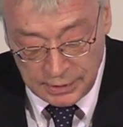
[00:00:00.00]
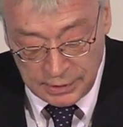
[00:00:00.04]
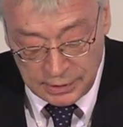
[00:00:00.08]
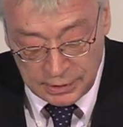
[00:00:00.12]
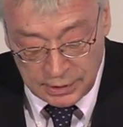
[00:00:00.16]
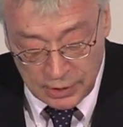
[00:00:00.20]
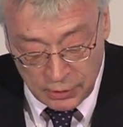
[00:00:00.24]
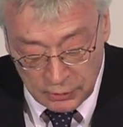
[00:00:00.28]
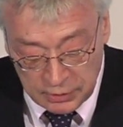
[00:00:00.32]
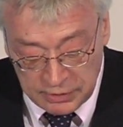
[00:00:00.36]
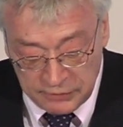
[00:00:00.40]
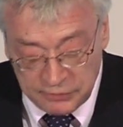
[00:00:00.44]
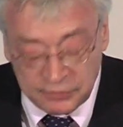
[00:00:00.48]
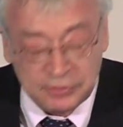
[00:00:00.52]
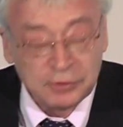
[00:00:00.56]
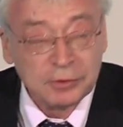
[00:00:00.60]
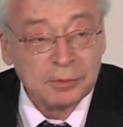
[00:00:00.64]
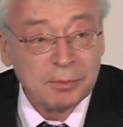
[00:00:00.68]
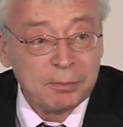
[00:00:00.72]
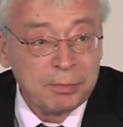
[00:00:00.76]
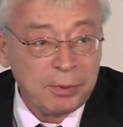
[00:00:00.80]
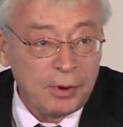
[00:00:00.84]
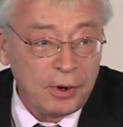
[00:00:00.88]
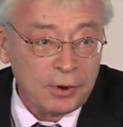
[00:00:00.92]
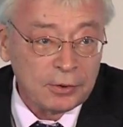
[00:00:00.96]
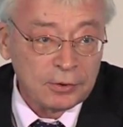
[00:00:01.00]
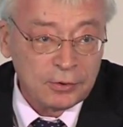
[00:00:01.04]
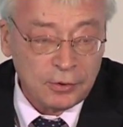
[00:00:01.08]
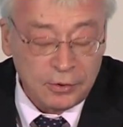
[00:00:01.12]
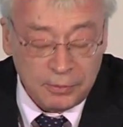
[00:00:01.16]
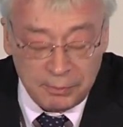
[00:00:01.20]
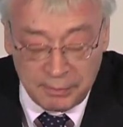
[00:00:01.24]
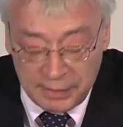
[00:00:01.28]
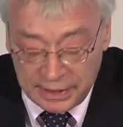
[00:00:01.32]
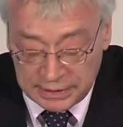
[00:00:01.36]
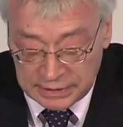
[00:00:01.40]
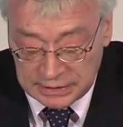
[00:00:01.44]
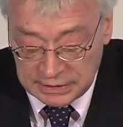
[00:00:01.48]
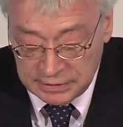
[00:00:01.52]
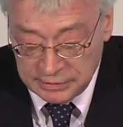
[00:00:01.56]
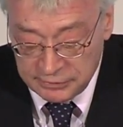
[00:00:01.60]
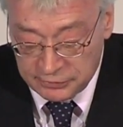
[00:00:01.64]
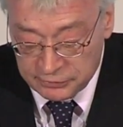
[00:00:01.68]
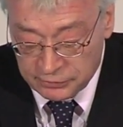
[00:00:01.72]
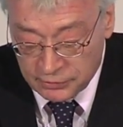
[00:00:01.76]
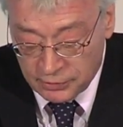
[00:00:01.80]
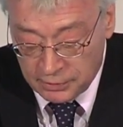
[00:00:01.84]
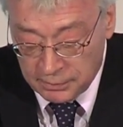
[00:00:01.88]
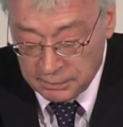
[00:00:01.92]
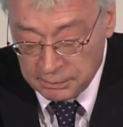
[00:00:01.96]
Now, if you borrow money
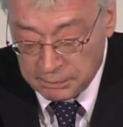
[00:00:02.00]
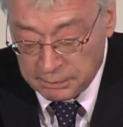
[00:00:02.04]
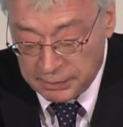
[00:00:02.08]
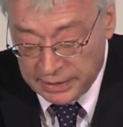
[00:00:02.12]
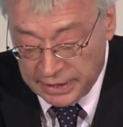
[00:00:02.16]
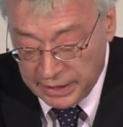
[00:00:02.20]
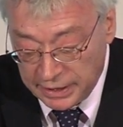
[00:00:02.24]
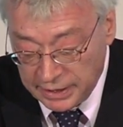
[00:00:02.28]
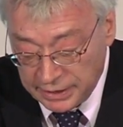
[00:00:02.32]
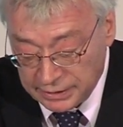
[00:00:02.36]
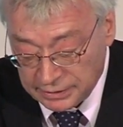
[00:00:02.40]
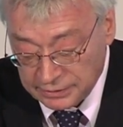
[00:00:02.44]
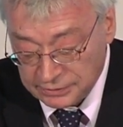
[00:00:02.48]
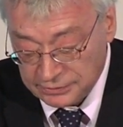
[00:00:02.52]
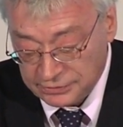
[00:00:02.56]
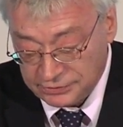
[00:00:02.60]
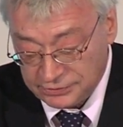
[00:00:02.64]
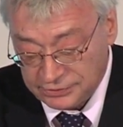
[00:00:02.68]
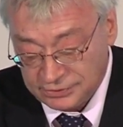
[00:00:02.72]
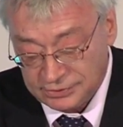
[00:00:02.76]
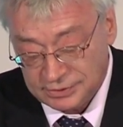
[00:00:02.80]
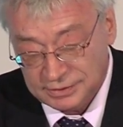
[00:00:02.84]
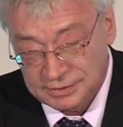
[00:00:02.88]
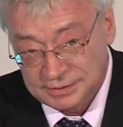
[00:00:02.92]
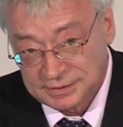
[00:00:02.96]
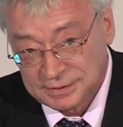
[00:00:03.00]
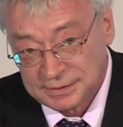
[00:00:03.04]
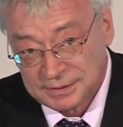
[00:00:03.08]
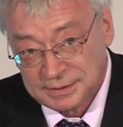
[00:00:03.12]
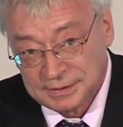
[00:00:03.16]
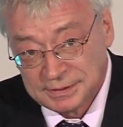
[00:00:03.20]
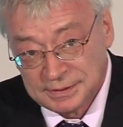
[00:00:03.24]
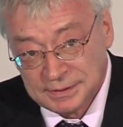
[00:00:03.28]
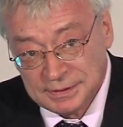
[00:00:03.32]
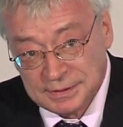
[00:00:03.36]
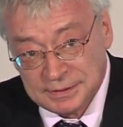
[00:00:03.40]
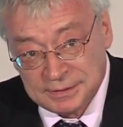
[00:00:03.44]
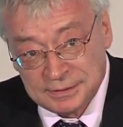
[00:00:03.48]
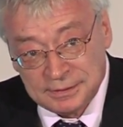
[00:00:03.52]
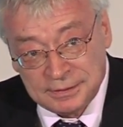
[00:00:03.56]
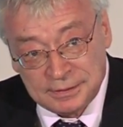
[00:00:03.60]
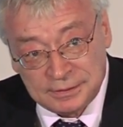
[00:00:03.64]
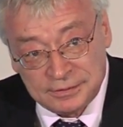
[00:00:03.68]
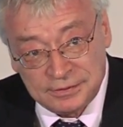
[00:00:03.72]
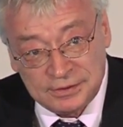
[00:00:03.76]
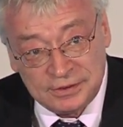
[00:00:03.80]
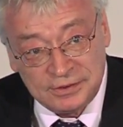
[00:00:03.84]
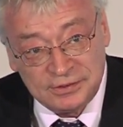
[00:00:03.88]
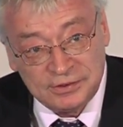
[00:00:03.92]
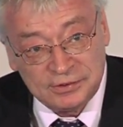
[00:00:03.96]
from banks,
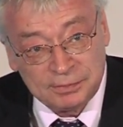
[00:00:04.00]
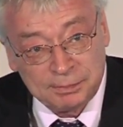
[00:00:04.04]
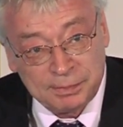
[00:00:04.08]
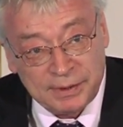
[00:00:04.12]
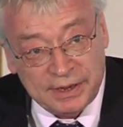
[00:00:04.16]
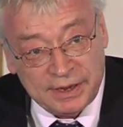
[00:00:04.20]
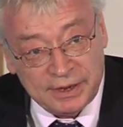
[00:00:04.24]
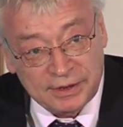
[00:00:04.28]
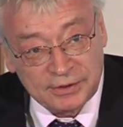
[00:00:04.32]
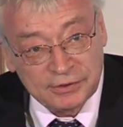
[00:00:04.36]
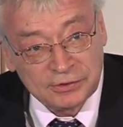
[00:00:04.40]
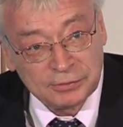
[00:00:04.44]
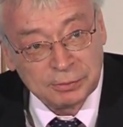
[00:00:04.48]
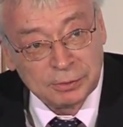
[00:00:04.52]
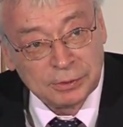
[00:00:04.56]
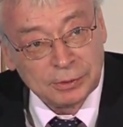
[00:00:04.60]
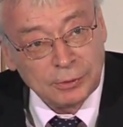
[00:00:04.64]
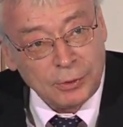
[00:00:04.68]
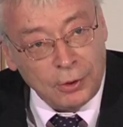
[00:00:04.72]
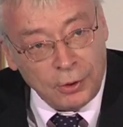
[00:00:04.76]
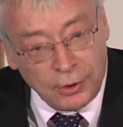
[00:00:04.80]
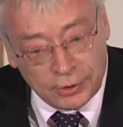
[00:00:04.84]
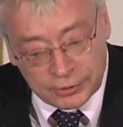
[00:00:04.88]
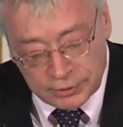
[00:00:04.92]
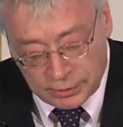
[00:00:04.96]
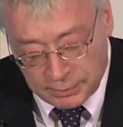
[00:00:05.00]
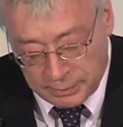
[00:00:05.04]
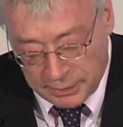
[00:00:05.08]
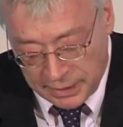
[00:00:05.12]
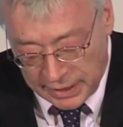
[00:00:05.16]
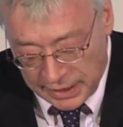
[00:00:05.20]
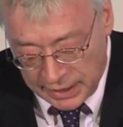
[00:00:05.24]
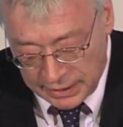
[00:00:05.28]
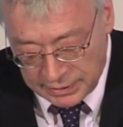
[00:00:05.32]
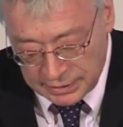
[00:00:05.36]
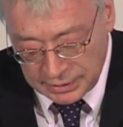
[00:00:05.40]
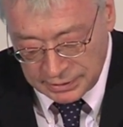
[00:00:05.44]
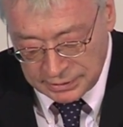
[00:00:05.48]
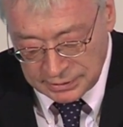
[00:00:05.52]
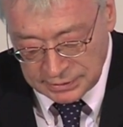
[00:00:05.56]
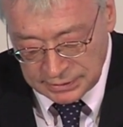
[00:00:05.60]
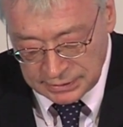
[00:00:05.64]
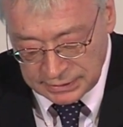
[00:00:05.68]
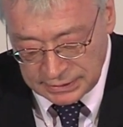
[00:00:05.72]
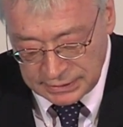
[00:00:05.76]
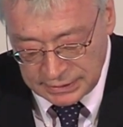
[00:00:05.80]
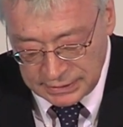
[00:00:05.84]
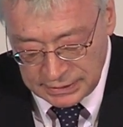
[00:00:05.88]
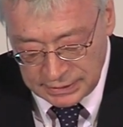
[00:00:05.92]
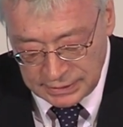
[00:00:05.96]
these banks will
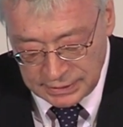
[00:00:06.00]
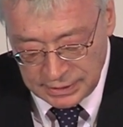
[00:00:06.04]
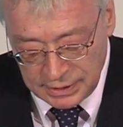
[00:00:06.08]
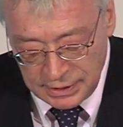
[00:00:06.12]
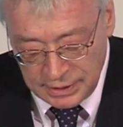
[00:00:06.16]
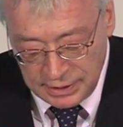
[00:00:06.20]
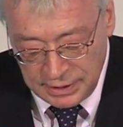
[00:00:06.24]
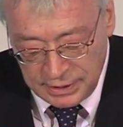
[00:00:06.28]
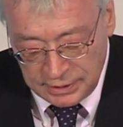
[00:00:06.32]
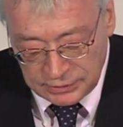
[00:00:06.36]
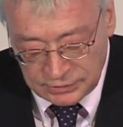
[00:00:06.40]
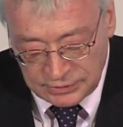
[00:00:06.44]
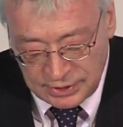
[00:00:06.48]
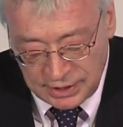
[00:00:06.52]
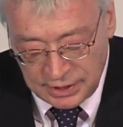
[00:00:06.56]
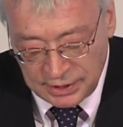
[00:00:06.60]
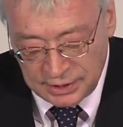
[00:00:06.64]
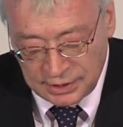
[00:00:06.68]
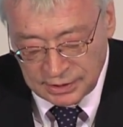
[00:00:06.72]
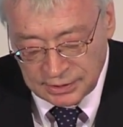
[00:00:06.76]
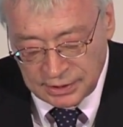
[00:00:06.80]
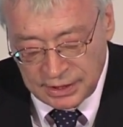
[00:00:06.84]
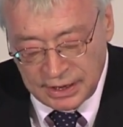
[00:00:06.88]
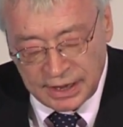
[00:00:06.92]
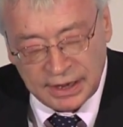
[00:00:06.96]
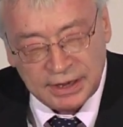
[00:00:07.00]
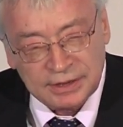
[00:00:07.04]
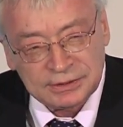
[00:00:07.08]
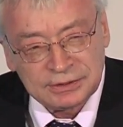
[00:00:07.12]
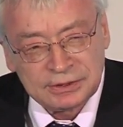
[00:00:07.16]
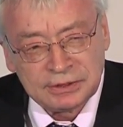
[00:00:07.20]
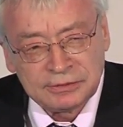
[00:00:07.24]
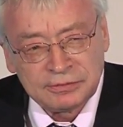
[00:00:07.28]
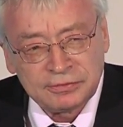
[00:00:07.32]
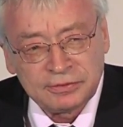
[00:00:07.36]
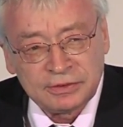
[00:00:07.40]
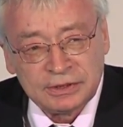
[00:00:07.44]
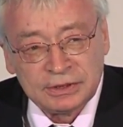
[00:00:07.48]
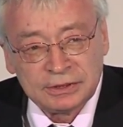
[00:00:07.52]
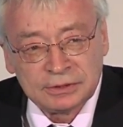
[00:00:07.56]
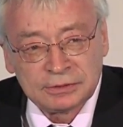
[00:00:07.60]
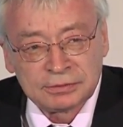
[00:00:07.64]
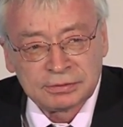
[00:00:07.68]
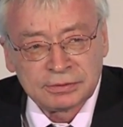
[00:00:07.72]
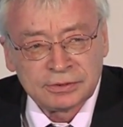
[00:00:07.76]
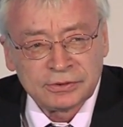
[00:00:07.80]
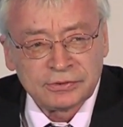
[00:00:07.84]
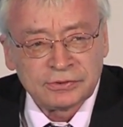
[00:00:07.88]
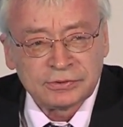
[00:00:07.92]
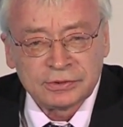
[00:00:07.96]
automatically take an active
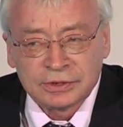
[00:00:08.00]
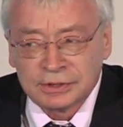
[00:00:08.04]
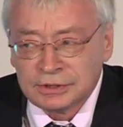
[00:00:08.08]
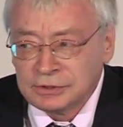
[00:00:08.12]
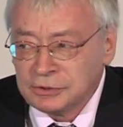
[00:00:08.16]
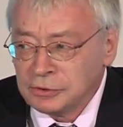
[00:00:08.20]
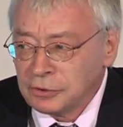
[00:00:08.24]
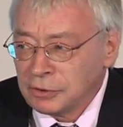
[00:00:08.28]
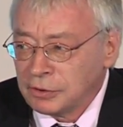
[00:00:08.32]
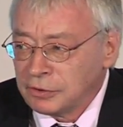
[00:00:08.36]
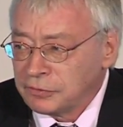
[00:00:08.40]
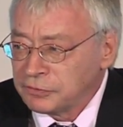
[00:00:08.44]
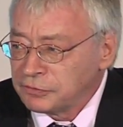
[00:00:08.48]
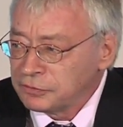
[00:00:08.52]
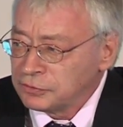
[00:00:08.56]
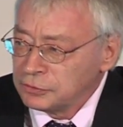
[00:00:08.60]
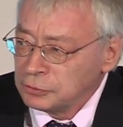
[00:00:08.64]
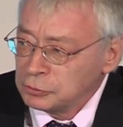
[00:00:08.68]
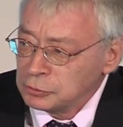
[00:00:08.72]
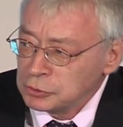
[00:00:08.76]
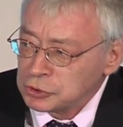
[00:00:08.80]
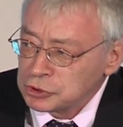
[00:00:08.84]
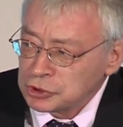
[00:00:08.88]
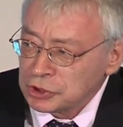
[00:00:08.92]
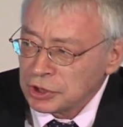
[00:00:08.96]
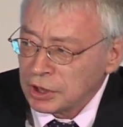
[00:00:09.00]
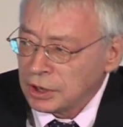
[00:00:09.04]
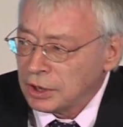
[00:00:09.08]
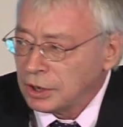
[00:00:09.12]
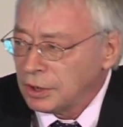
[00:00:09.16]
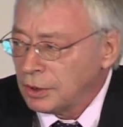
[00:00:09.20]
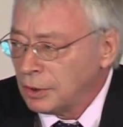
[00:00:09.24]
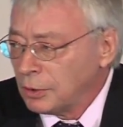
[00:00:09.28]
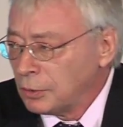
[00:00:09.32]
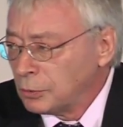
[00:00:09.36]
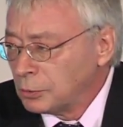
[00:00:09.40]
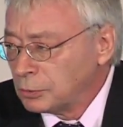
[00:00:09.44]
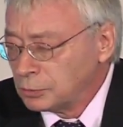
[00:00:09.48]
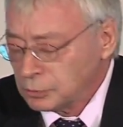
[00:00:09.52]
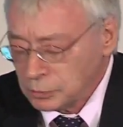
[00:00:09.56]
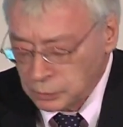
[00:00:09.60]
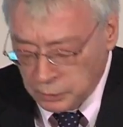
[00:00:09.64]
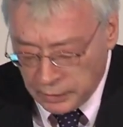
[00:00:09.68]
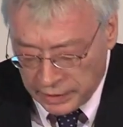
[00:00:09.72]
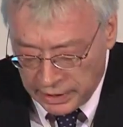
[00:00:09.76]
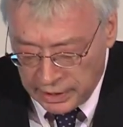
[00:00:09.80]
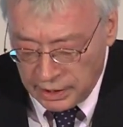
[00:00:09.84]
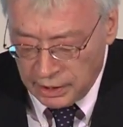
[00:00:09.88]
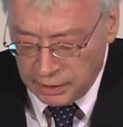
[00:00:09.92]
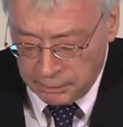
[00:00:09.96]
interest in your future own
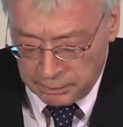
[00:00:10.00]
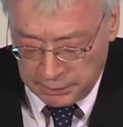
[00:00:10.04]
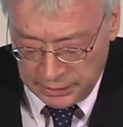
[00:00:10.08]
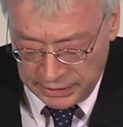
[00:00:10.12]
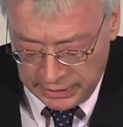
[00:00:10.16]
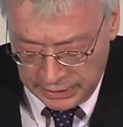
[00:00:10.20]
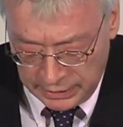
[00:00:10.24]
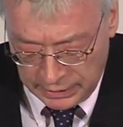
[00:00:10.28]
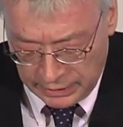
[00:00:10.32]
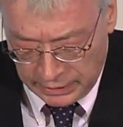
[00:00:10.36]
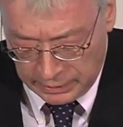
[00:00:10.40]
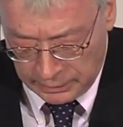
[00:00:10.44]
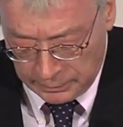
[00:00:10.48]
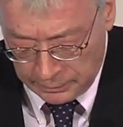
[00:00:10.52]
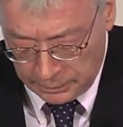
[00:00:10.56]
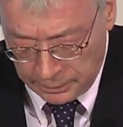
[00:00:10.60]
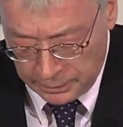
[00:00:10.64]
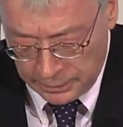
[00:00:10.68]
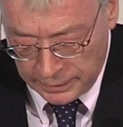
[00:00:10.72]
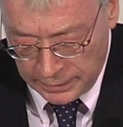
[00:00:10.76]
well-being.